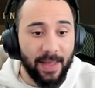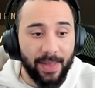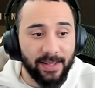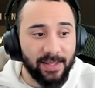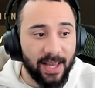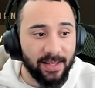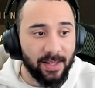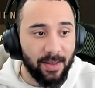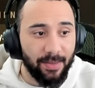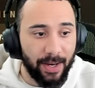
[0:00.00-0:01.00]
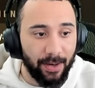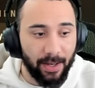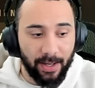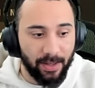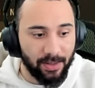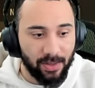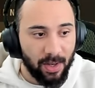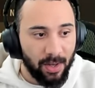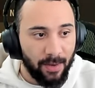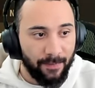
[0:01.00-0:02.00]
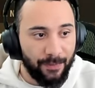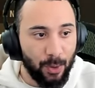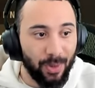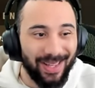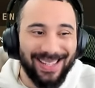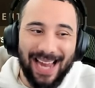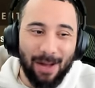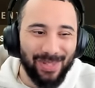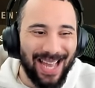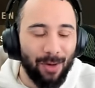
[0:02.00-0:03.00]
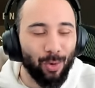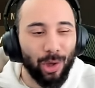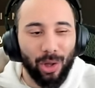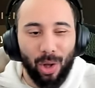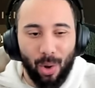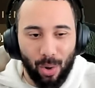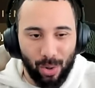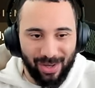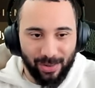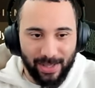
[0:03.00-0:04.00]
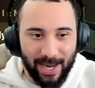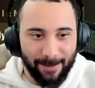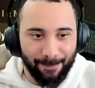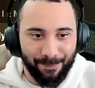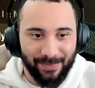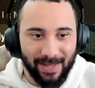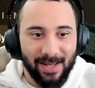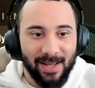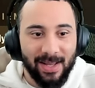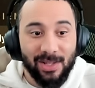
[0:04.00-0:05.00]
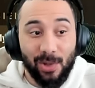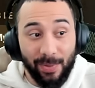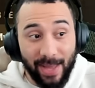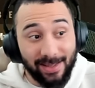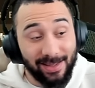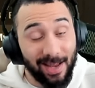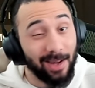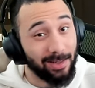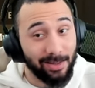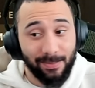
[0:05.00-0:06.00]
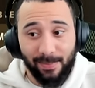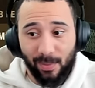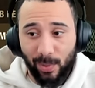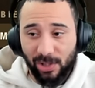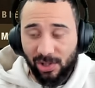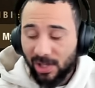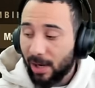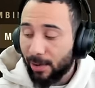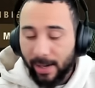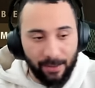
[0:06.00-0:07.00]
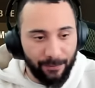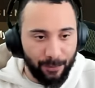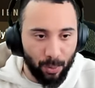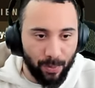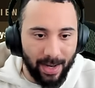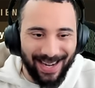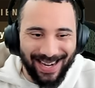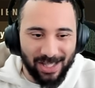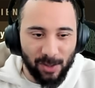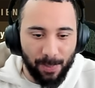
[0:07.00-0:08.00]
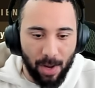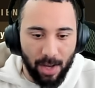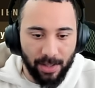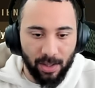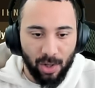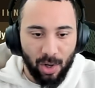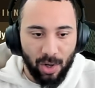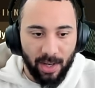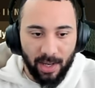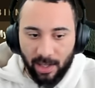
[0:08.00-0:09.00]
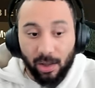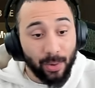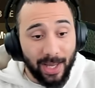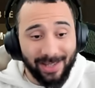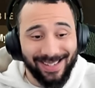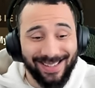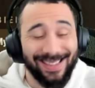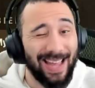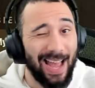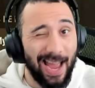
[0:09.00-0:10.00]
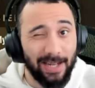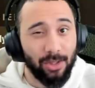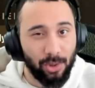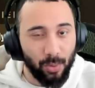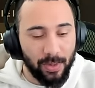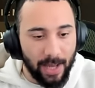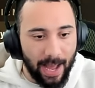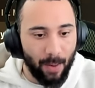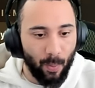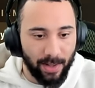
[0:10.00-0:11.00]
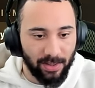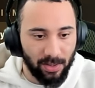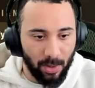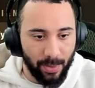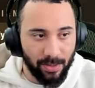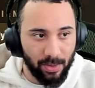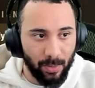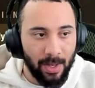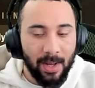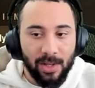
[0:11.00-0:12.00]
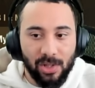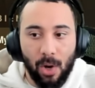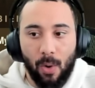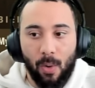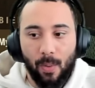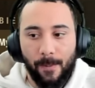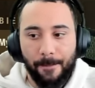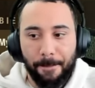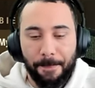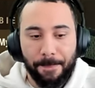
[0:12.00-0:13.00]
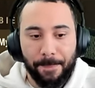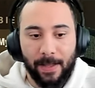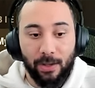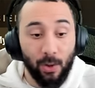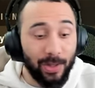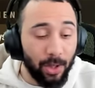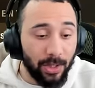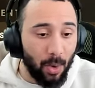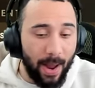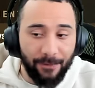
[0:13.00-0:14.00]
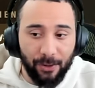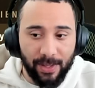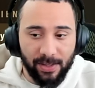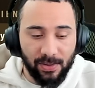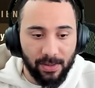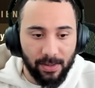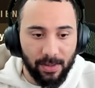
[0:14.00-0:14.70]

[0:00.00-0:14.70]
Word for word: Now that says there is fuel in downtown Lowell. Okay. So that sucks. We just generated a fuel ruck and it spawned in a location that I do not want to go into. So you could go after this.